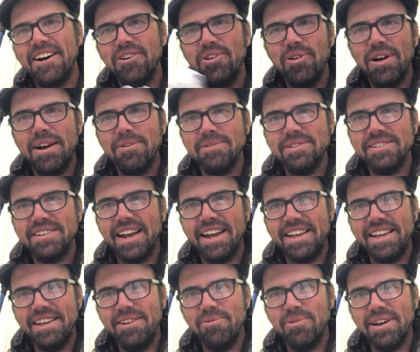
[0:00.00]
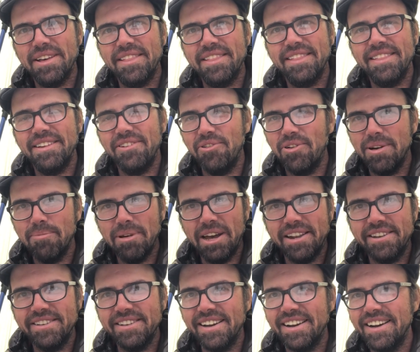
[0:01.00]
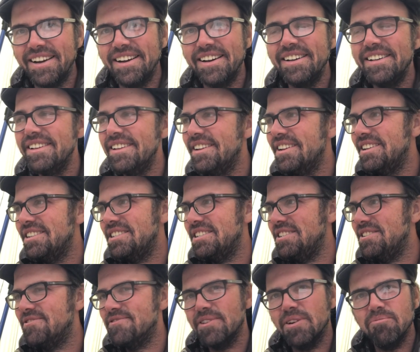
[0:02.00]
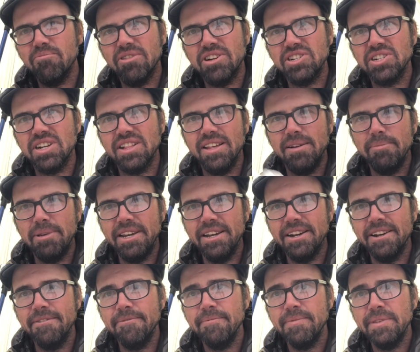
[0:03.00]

who I was hiking with, who I met, she's from British Columbia,